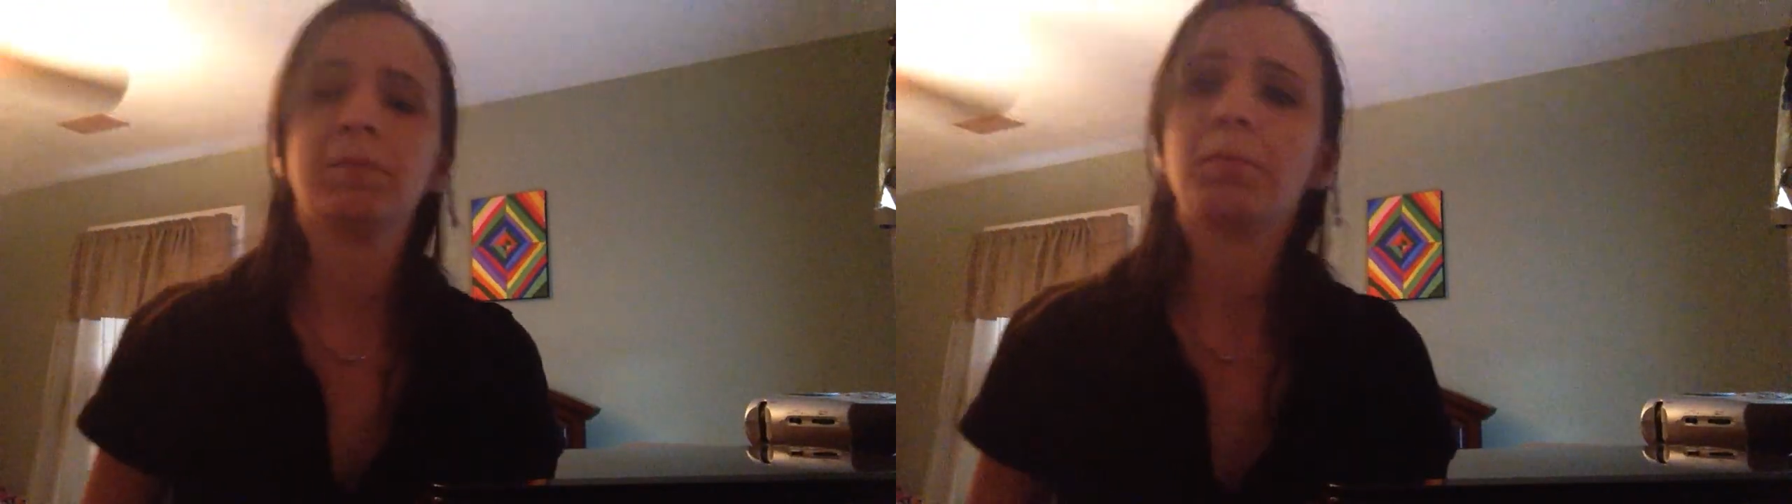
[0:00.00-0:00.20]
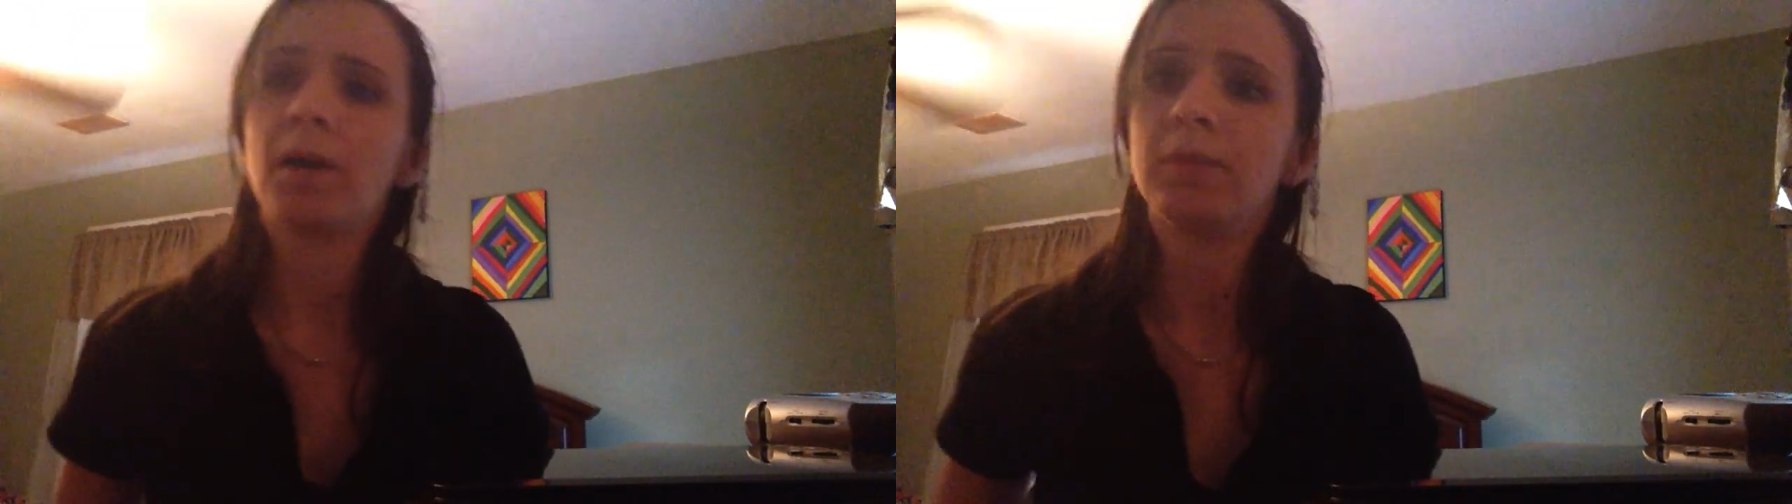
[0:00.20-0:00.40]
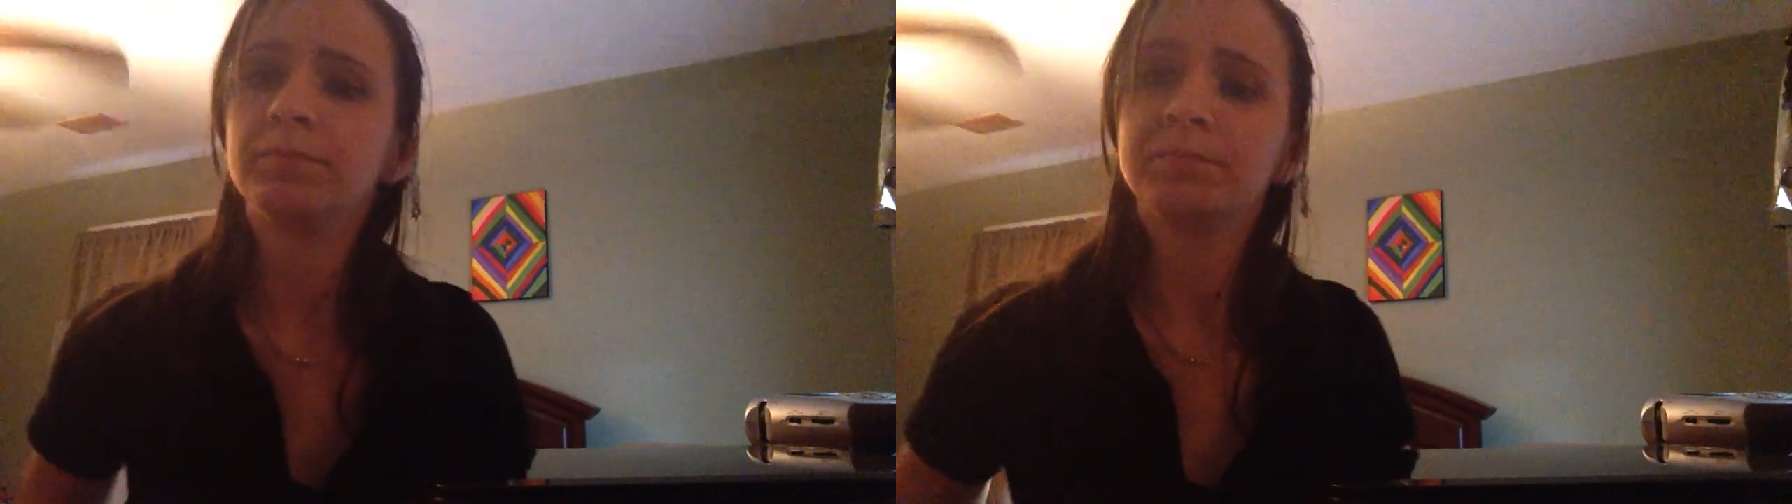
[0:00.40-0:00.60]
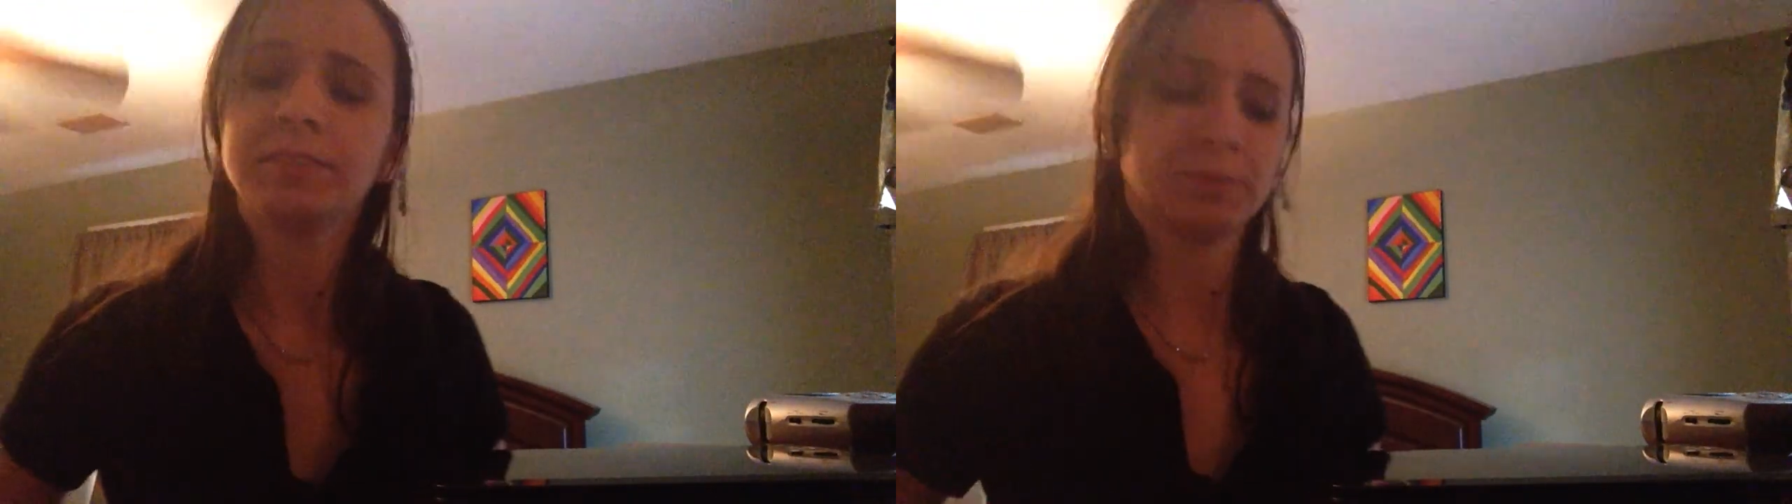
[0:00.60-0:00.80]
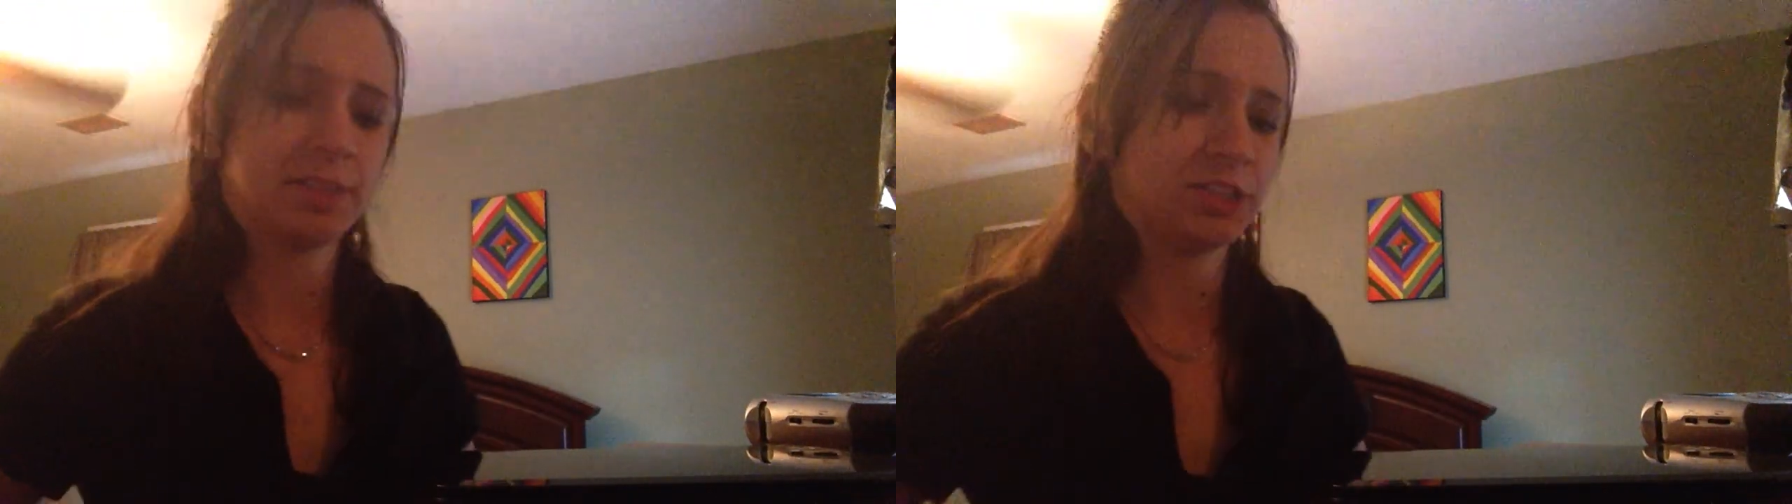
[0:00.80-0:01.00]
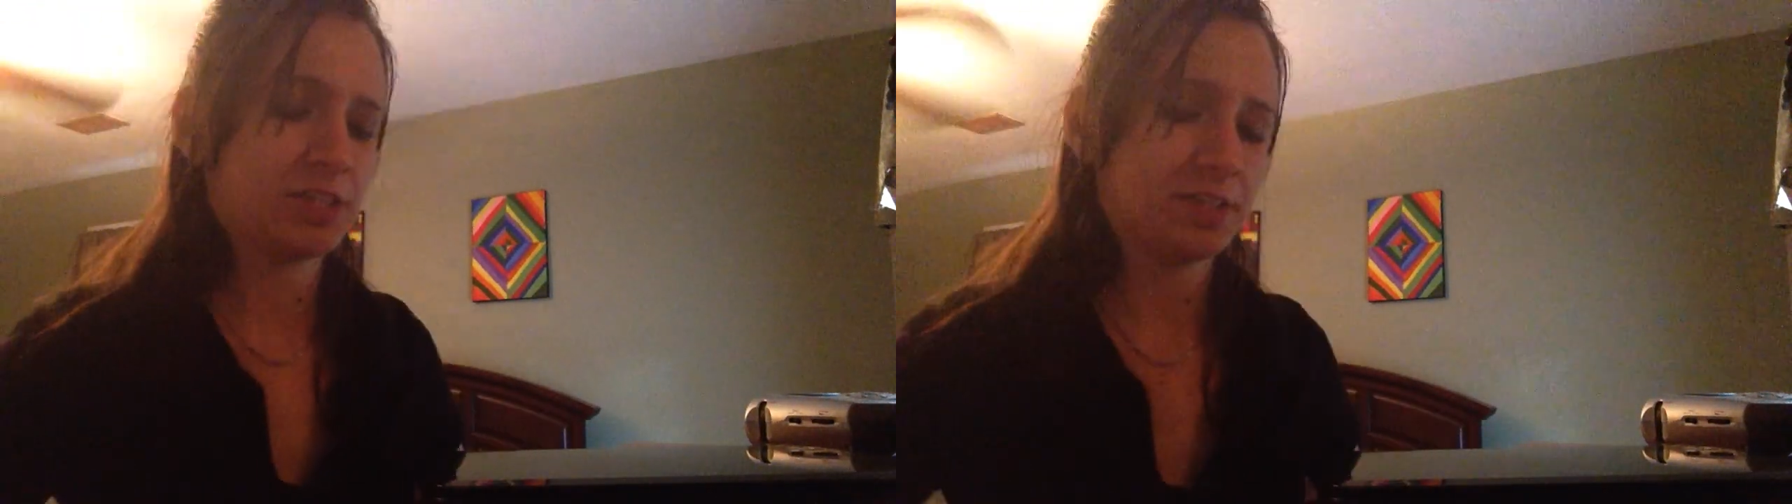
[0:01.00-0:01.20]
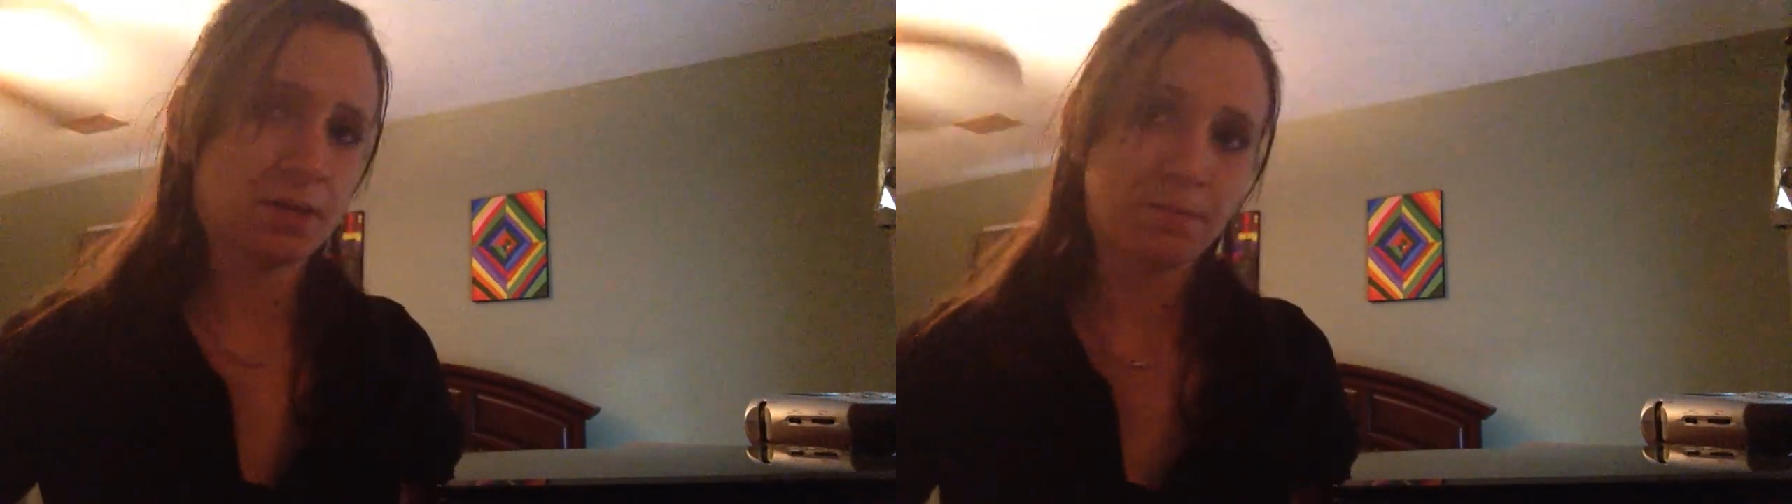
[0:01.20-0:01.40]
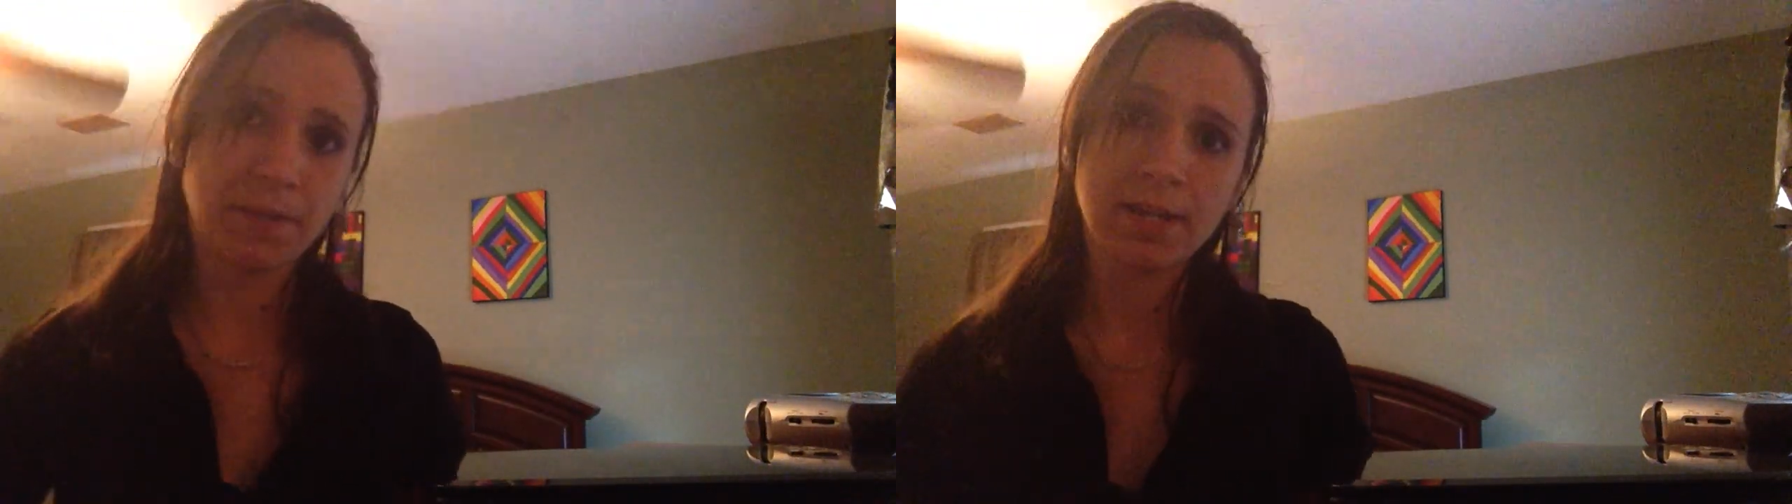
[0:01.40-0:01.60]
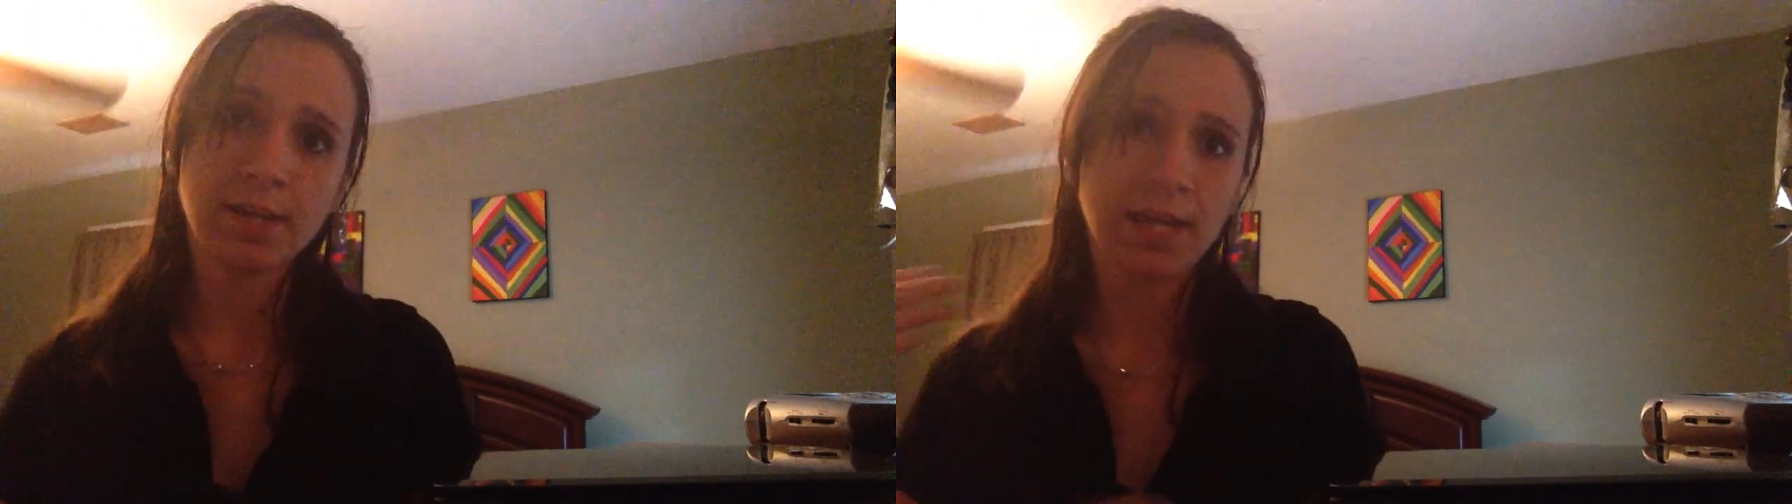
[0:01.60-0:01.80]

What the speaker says: of the problems with gene therapy